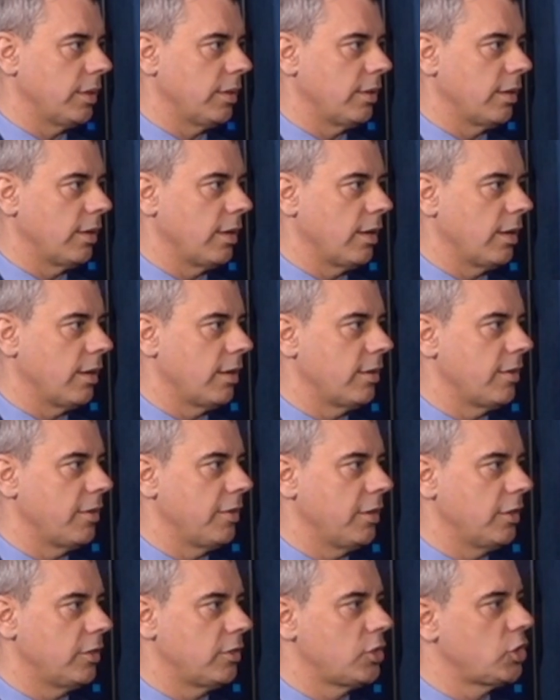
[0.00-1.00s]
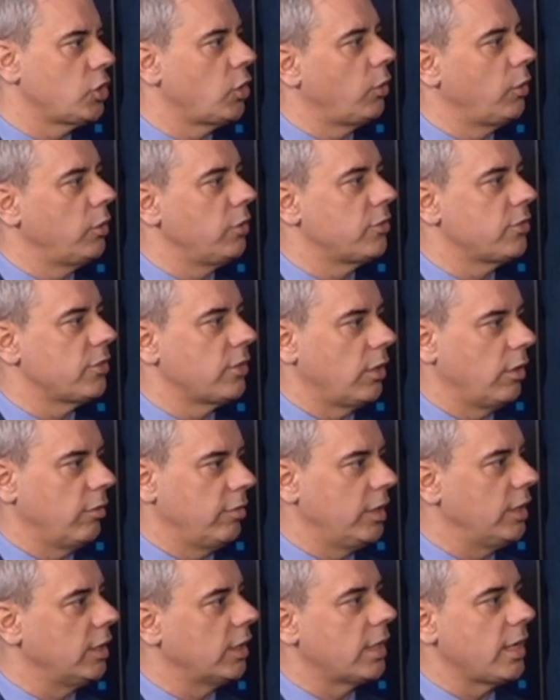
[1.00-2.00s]
with the choice
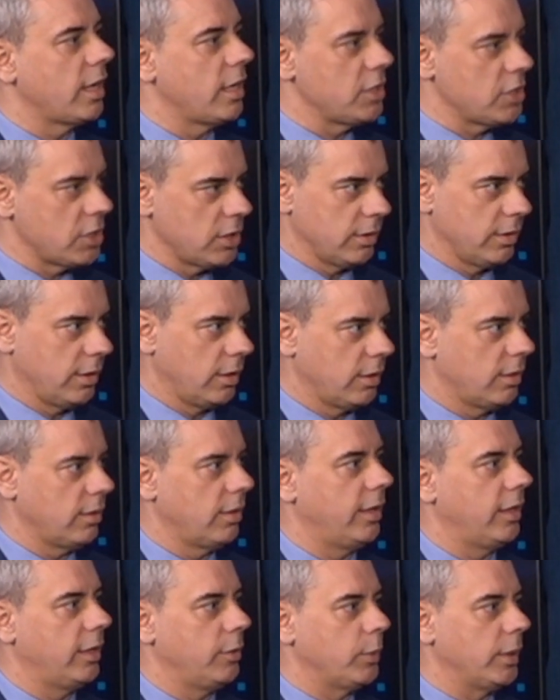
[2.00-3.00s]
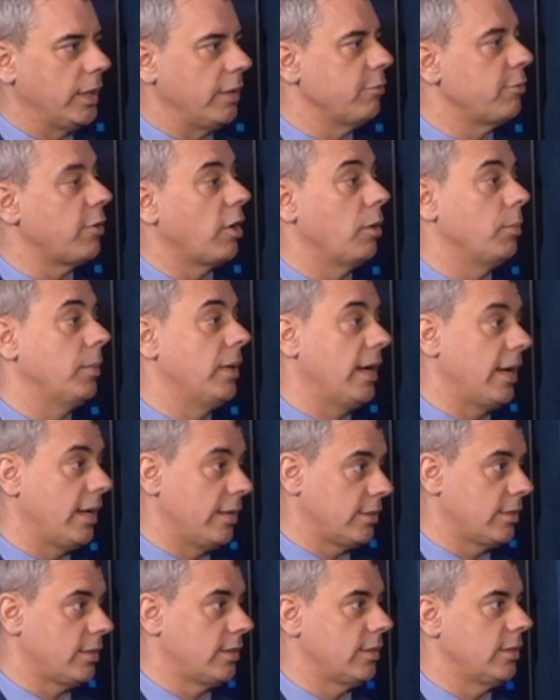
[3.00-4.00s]
of indication that A1M Pharma
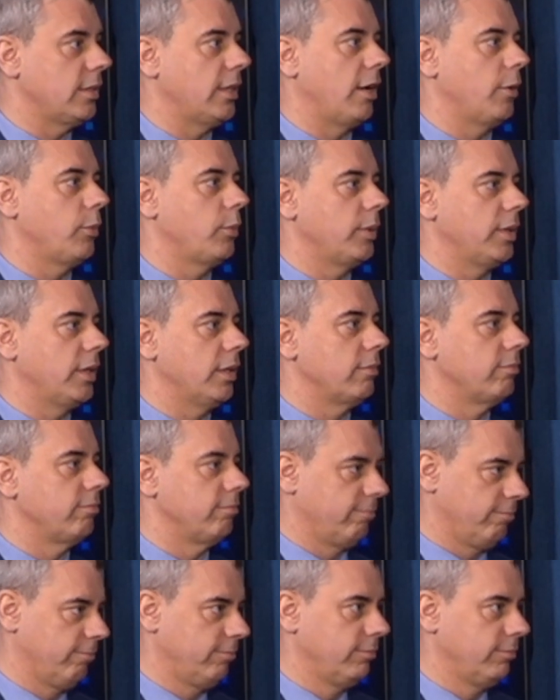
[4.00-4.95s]
has now with it?